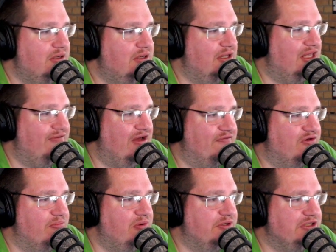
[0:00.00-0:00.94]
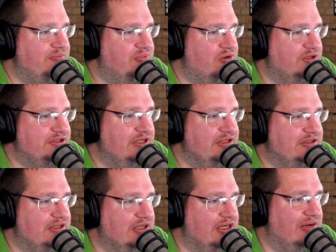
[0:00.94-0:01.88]
And then we have community projects,
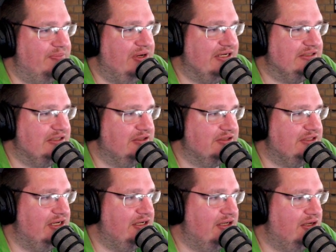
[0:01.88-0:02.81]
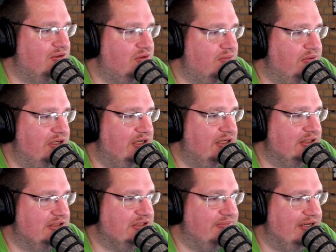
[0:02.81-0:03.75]
uh, Apache Cassandra,
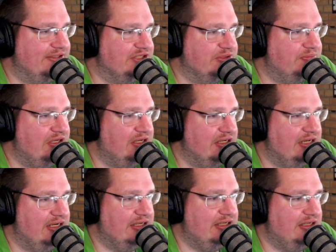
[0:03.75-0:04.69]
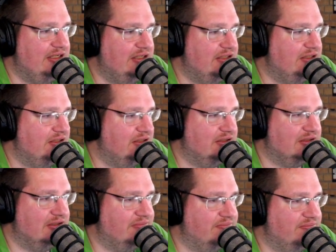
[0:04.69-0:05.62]
Kubernetes, Apache Spark, Netty.
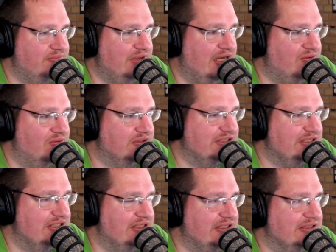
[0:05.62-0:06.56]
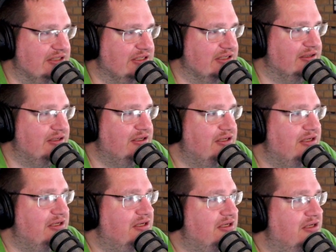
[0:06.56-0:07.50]
Um, yeah, you can see these here.
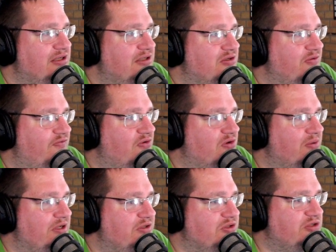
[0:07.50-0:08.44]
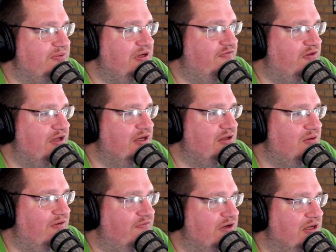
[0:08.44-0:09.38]
So if you go into Swift here, you
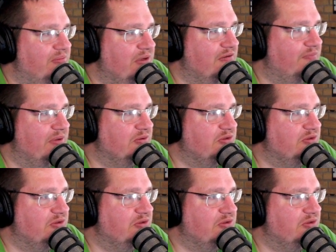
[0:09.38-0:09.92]
have a little bit about